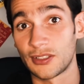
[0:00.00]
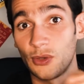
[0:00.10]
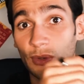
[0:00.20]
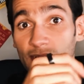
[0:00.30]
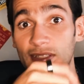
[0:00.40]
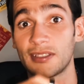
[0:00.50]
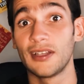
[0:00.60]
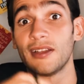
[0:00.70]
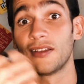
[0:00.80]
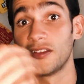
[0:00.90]
So it's
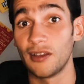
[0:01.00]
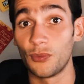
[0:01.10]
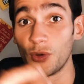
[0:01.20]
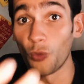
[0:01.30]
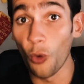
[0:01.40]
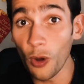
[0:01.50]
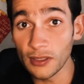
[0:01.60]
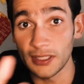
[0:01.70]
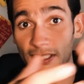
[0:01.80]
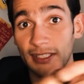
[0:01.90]
the
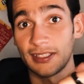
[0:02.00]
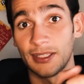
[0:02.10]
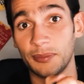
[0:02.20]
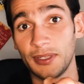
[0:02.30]
reward system.